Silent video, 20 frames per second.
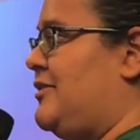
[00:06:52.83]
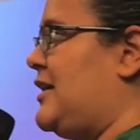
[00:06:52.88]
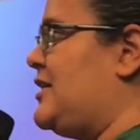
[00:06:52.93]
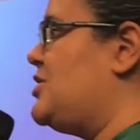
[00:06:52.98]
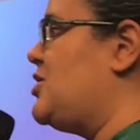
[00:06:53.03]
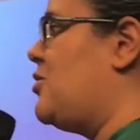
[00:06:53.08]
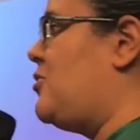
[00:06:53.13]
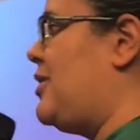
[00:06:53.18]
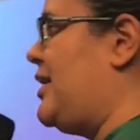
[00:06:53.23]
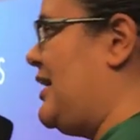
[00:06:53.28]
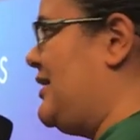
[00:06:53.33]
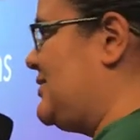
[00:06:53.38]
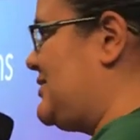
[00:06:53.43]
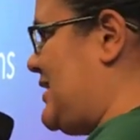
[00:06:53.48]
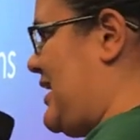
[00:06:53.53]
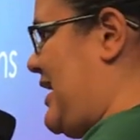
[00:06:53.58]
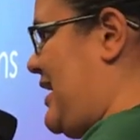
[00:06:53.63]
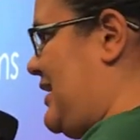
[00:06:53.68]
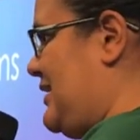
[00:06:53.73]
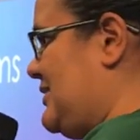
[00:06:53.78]
that no one
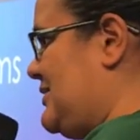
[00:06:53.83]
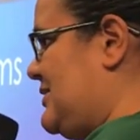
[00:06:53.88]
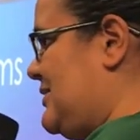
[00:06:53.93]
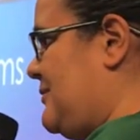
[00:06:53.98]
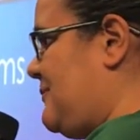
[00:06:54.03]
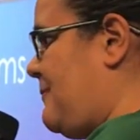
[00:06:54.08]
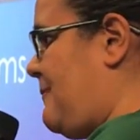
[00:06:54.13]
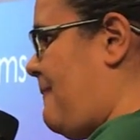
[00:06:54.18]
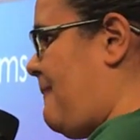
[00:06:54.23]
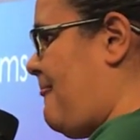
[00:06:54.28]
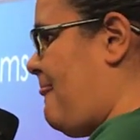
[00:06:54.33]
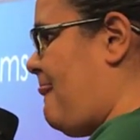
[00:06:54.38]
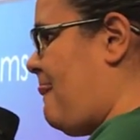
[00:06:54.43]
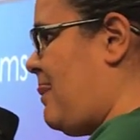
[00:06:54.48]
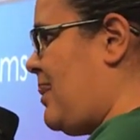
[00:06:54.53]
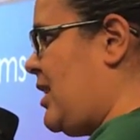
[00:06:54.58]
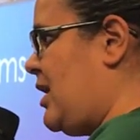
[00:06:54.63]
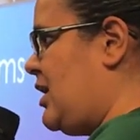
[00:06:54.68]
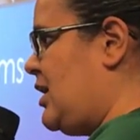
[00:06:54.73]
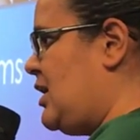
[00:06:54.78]
else has.
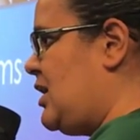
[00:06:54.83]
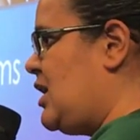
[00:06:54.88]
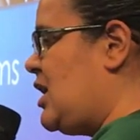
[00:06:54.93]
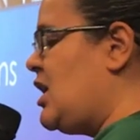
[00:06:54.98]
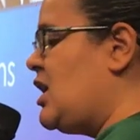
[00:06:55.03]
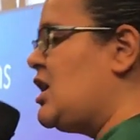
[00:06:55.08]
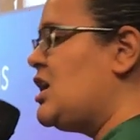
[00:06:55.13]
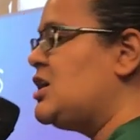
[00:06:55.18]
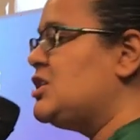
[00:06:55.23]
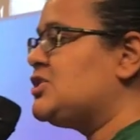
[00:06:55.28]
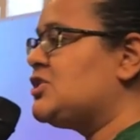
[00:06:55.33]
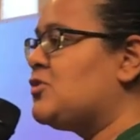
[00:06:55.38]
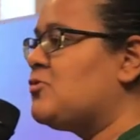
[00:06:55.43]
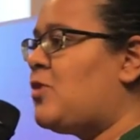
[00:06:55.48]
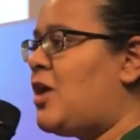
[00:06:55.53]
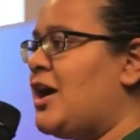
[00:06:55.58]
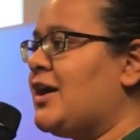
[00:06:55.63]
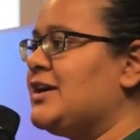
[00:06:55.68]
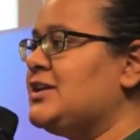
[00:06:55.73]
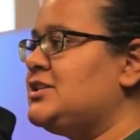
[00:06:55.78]
So
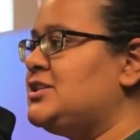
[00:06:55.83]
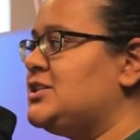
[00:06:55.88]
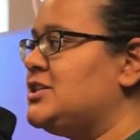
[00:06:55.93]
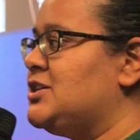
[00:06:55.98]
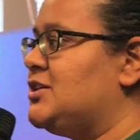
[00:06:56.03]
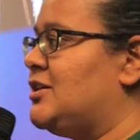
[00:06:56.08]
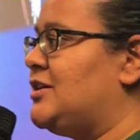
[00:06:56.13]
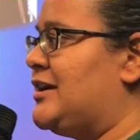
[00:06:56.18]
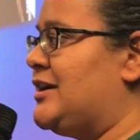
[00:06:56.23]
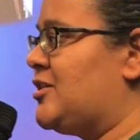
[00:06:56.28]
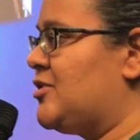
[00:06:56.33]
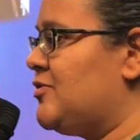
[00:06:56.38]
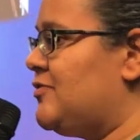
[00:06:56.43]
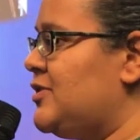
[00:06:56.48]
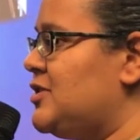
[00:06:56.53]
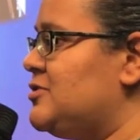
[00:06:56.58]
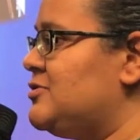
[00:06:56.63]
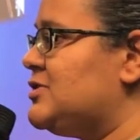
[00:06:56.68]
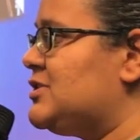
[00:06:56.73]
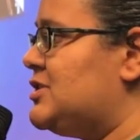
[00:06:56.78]
walk into your
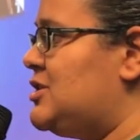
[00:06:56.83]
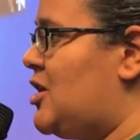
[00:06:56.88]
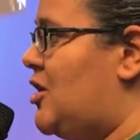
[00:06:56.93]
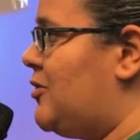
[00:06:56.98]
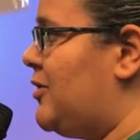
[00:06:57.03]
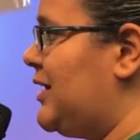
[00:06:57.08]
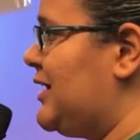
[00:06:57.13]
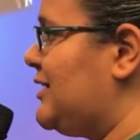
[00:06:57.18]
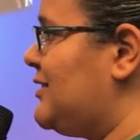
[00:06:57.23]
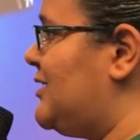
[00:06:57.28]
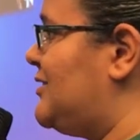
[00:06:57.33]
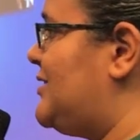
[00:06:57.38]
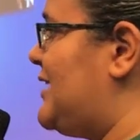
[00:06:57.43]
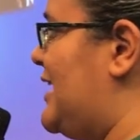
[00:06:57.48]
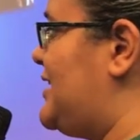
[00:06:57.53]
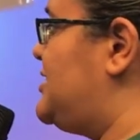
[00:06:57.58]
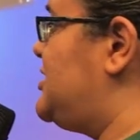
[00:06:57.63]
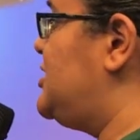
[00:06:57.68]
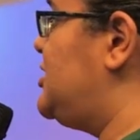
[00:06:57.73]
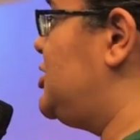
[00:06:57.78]
interviews knowing that
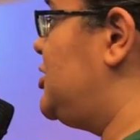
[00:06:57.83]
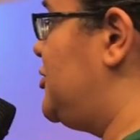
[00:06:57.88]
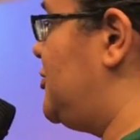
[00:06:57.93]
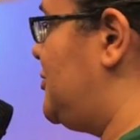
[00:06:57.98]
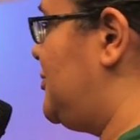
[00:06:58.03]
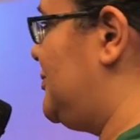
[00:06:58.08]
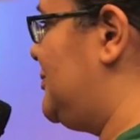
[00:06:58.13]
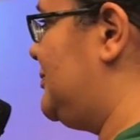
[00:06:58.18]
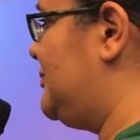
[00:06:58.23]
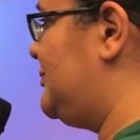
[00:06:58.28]
that's you.